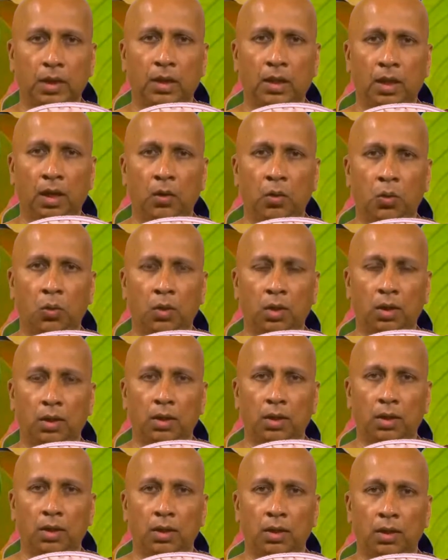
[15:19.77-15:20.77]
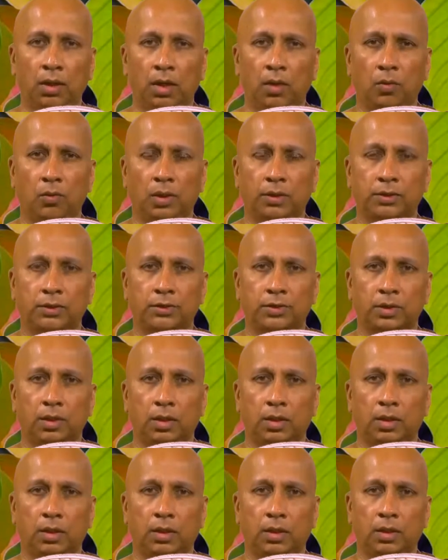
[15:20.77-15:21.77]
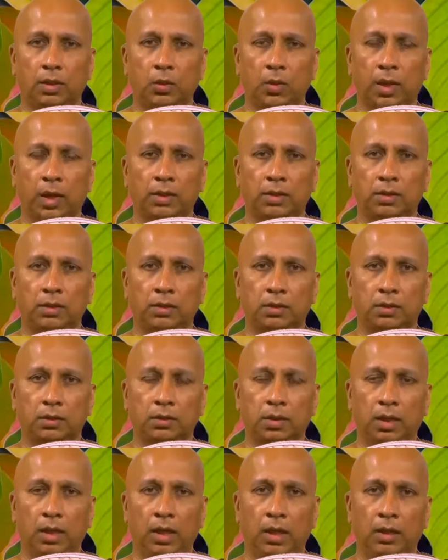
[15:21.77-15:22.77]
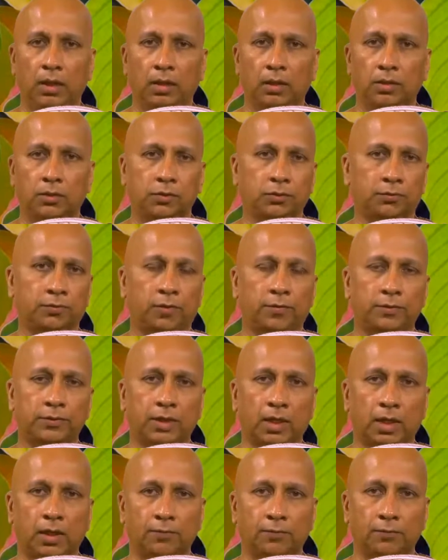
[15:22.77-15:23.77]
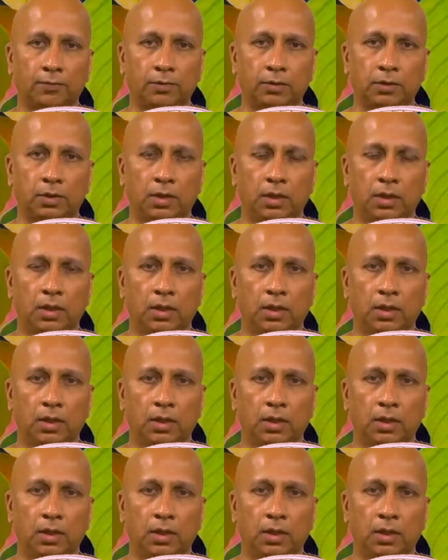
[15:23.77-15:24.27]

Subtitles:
Now let's look at the areas of our selfhood.